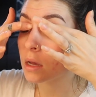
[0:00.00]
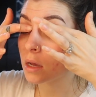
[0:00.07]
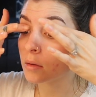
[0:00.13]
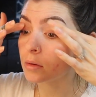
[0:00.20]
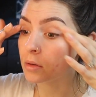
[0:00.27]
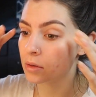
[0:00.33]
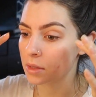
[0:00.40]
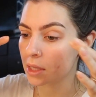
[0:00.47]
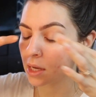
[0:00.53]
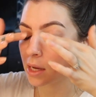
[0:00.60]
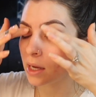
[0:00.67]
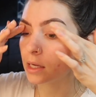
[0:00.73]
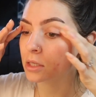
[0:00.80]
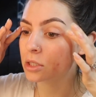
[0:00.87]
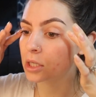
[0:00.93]
I'm doing that
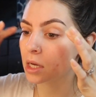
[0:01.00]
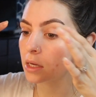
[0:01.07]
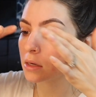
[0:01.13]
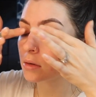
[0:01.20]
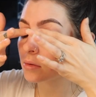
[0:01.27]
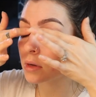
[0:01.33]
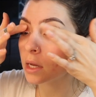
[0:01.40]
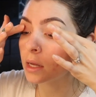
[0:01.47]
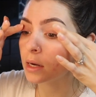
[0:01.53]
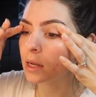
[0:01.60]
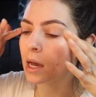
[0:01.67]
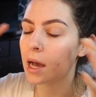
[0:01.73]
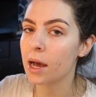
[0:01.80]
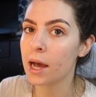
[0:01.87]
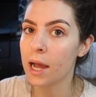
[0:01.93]
eyeshadow, and
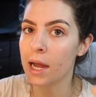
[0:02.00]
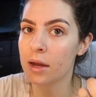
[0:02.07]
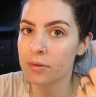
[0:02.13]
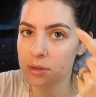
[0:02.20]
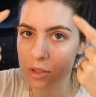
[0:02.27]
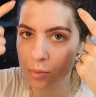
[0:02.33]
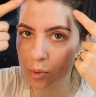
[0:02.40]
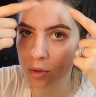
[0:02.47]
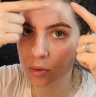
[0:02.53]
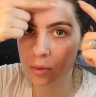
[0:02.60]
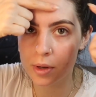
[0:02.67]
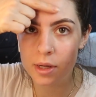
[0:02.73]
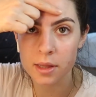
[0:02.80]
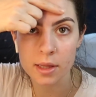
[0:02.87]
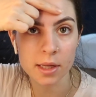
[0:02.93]
I have super
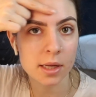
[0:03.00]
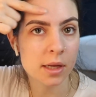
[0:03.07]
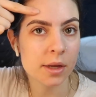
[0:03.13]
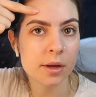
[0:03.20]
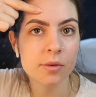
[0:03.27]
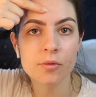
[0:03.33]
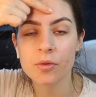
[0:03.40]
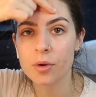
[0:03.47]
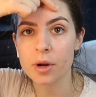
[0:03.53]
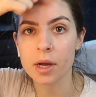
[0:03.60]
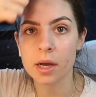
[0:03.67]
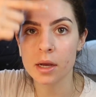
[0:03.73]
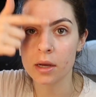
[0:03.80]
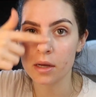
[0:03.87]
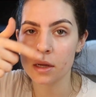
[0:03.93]
oily
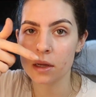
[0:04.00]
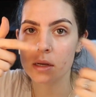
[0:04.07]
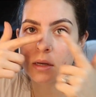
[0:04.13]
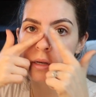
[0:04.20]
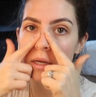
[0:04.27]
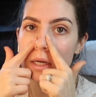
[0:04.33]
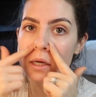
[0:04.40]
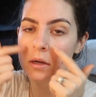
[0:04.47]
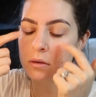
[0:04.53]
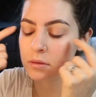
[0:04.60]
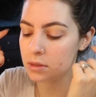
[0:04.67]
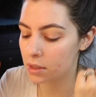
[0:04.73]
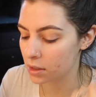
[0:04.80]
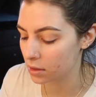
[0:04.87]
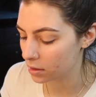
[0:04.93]
forehead,
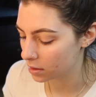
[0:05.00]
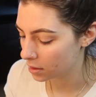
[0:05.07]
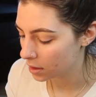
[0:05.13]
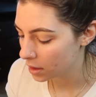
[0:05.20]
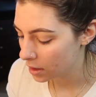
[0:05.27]
nose, and